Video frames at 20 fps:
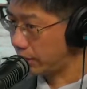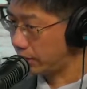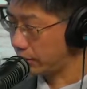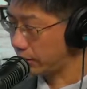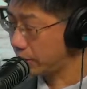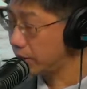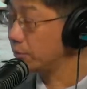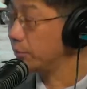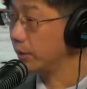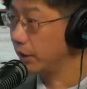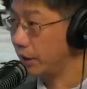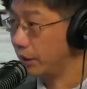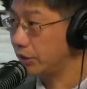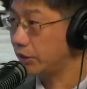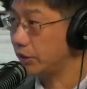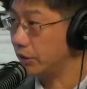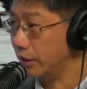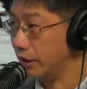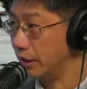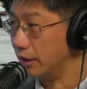
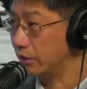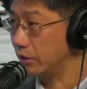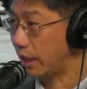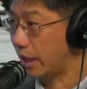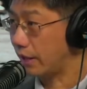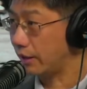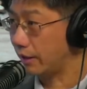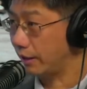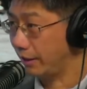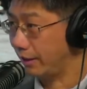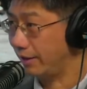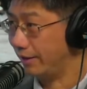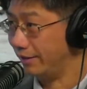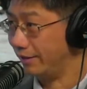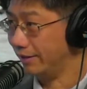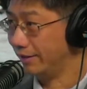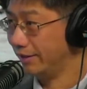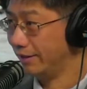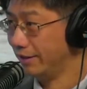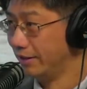stimulation is at the head.